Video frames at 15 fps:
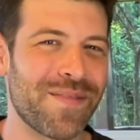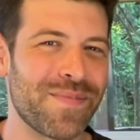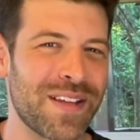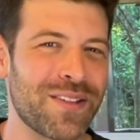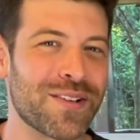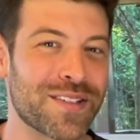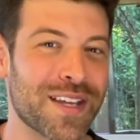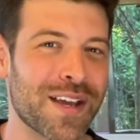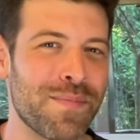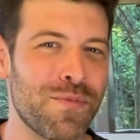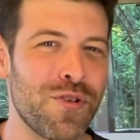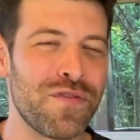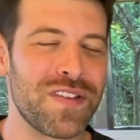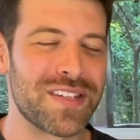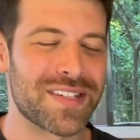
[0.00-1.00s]
He looks like a
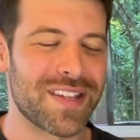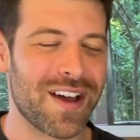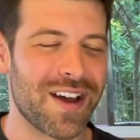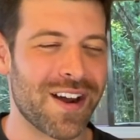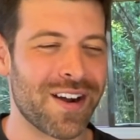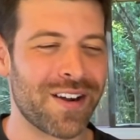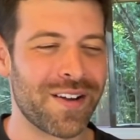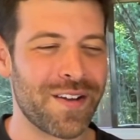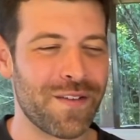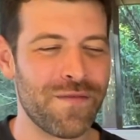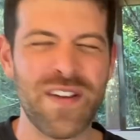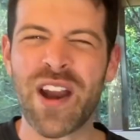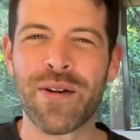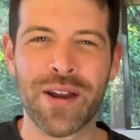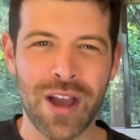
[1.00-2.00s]
movie star,
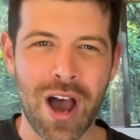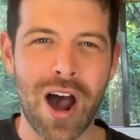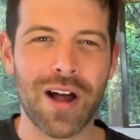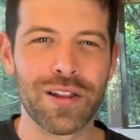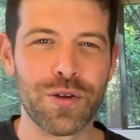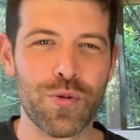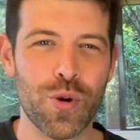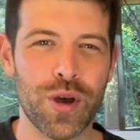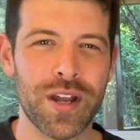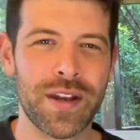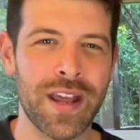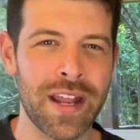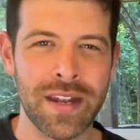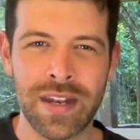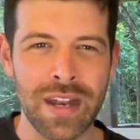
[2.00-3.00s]
very Hollywood,
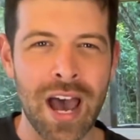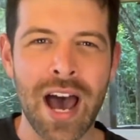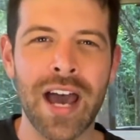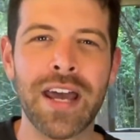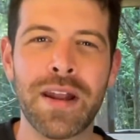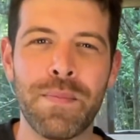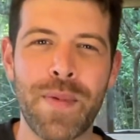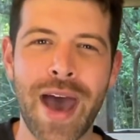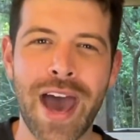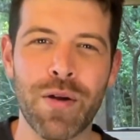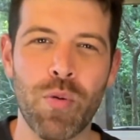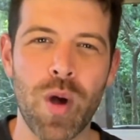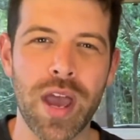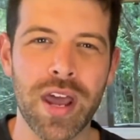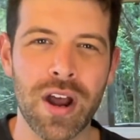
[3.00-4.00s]
and not in a bad
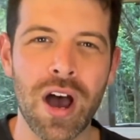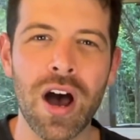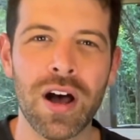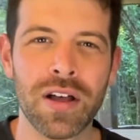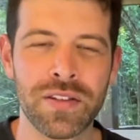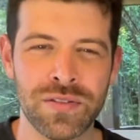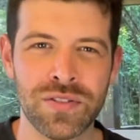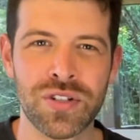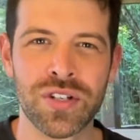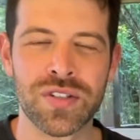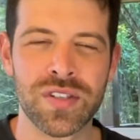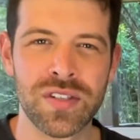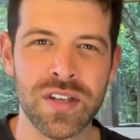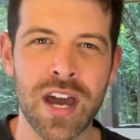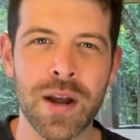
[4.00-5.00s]
way at all. It's just
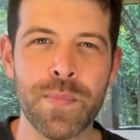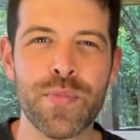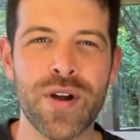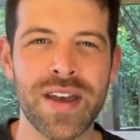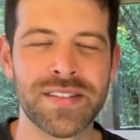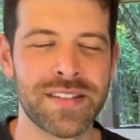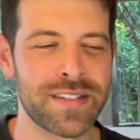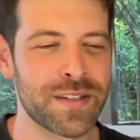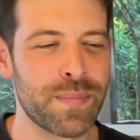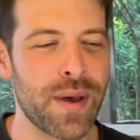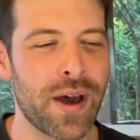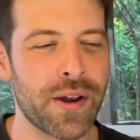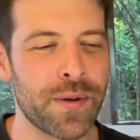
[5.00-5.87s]
he's got a presence about